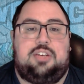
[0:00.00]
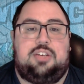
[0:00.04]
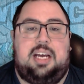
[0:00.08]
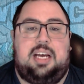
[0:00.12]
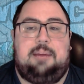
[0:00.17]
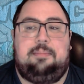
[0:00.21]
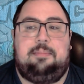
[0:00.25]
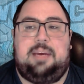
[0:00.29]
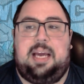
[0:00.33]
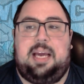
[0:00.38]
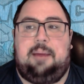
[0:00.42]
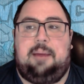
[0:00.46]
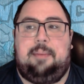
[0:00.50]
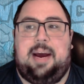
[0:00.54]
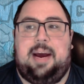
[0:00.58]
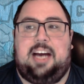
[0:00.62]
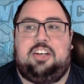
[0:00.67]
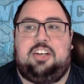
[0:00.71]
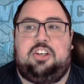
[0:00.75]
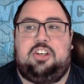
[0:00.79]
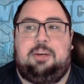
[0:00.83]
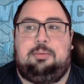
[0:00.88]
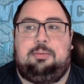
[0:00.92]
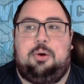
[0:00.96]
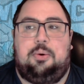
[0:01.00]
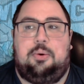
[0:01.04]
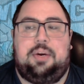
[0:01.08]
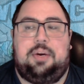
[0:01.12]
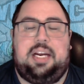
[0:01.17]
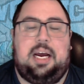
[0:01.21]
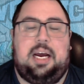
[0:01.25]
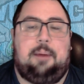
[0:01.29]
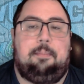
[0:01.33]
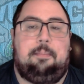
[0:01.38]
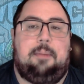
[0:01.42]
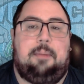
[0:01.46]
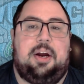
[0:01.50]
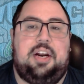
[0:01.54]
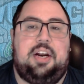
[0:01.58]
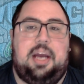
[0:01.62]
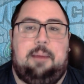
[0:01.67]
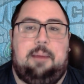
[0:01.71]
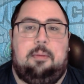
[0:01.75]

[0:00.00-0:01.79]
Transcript: NBA matchup going down Monday,